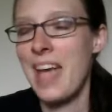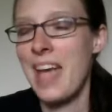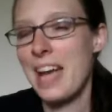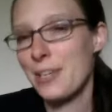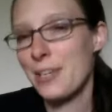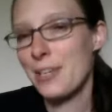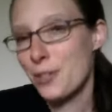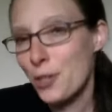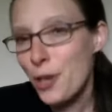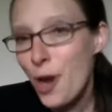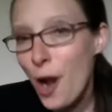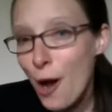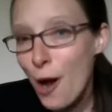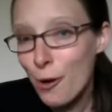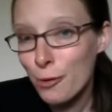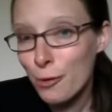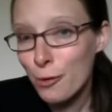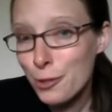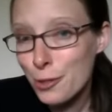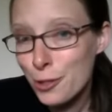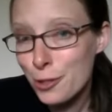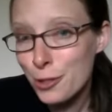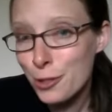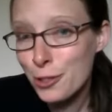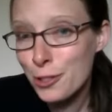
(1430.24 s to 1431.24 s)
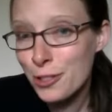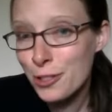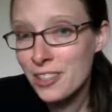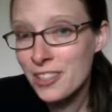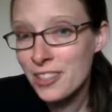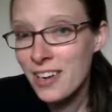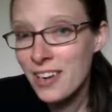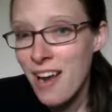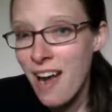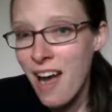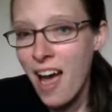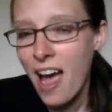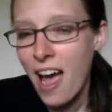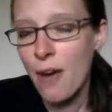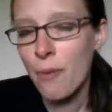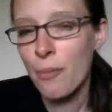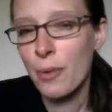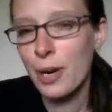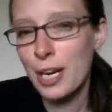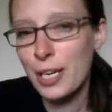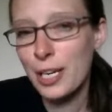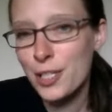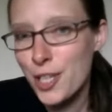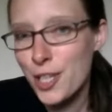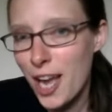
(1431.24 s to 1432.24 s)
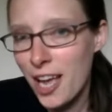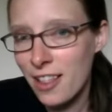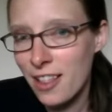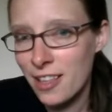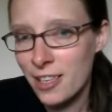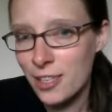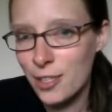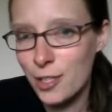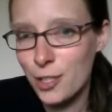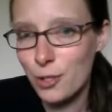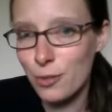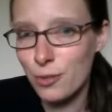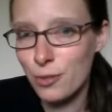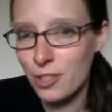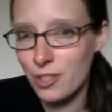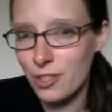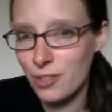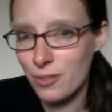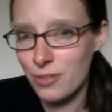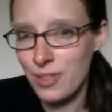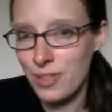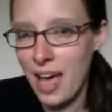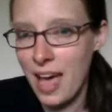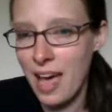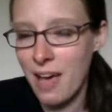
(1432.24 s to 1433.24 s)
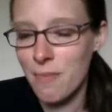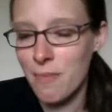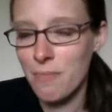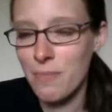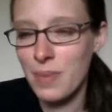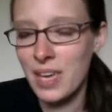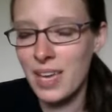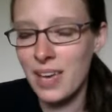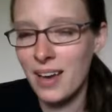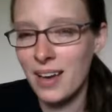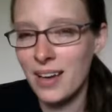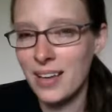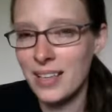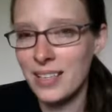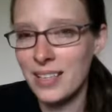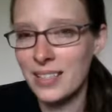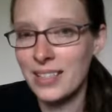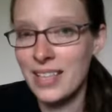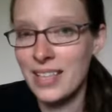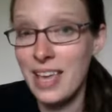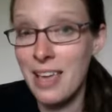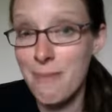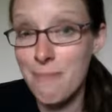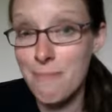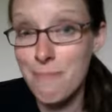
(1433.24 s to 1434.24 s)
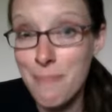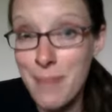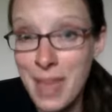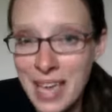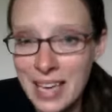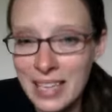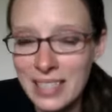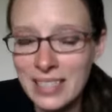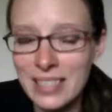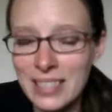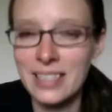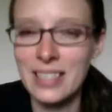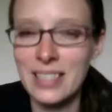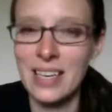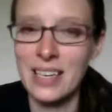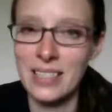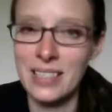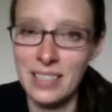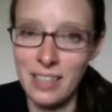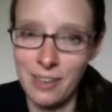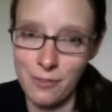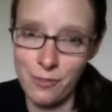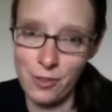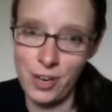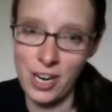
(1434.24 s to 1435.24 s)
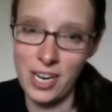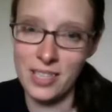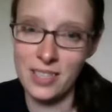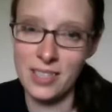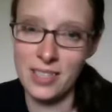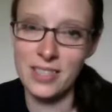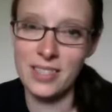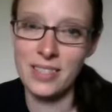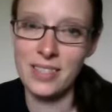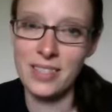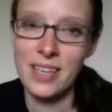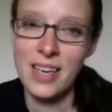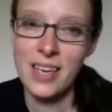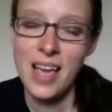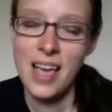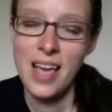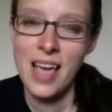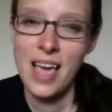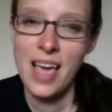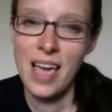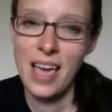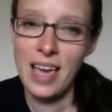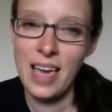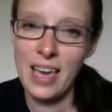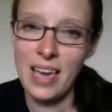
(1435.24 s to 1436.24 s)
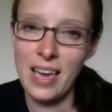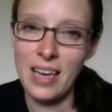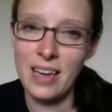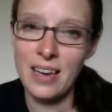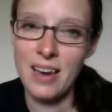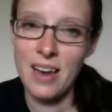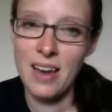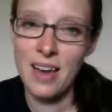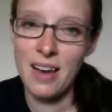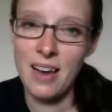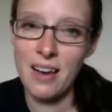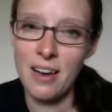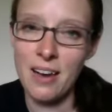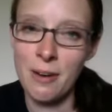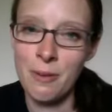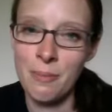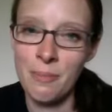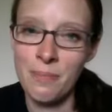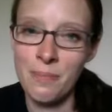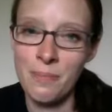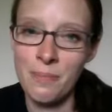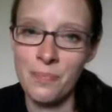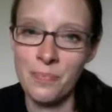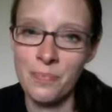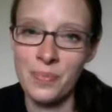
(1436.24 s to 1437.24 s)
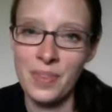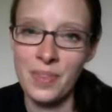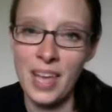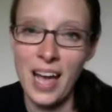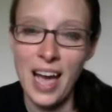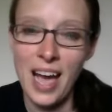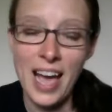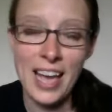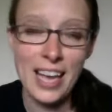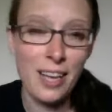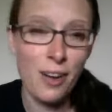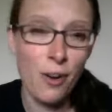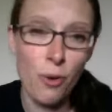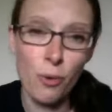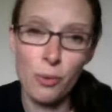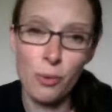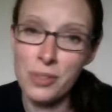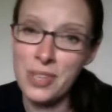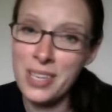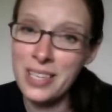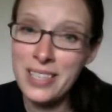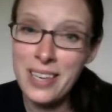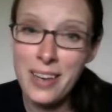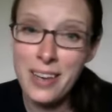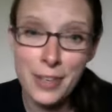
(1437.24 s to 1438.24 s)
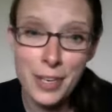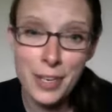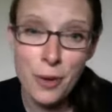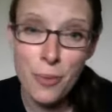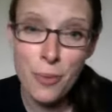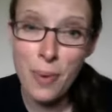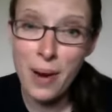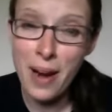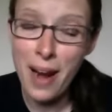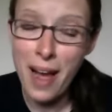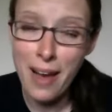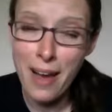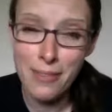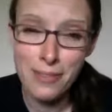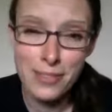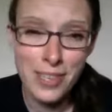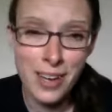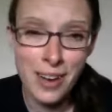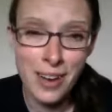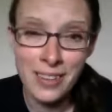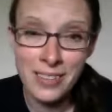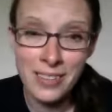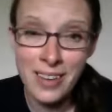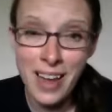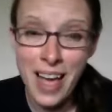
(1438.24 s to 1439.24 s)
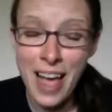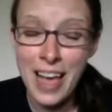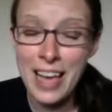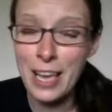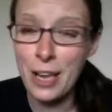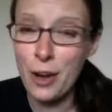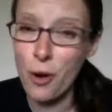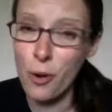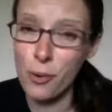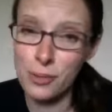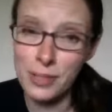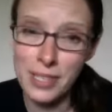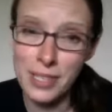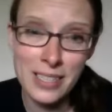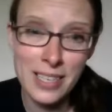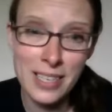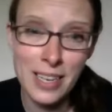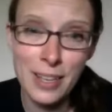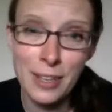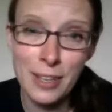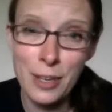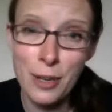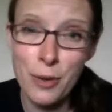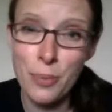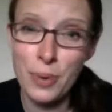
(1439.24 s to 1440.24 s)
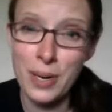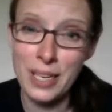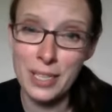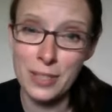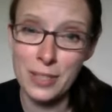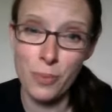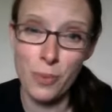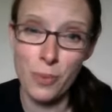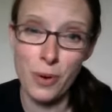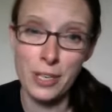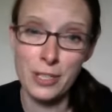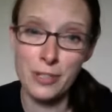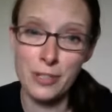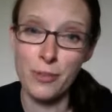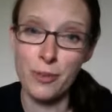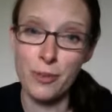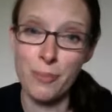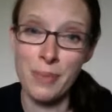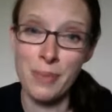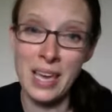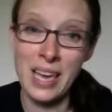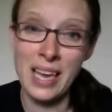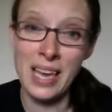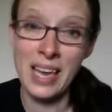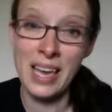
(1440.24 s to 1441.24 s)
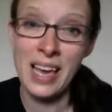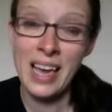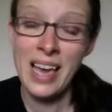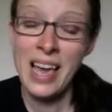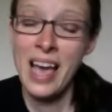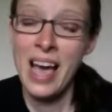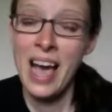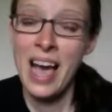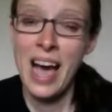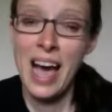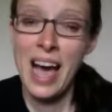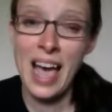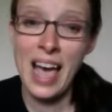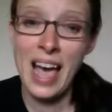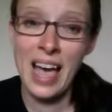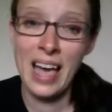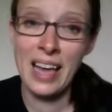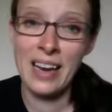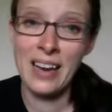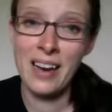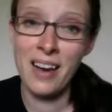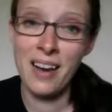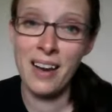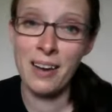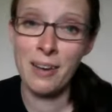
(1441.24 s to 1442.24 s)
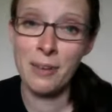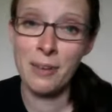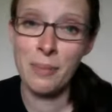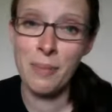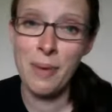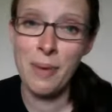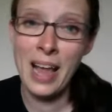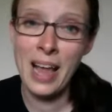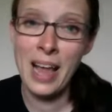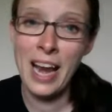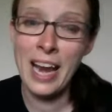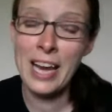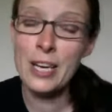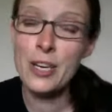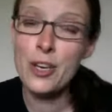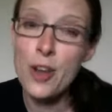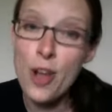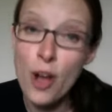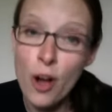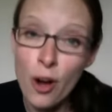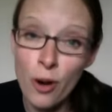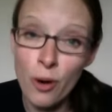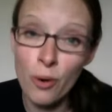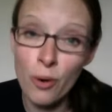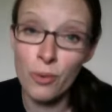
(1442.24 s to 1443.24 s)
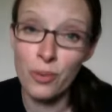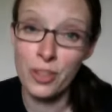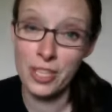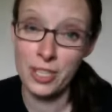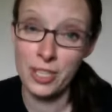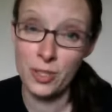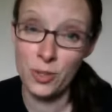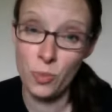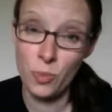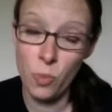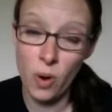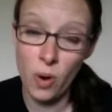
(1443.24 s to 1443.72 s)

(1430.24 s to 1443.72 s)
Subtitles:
As your coach, I want to challenge you to do that because it makes a difference. And I can only tell you what I've done. I can only tell you what has worked for me. And I know this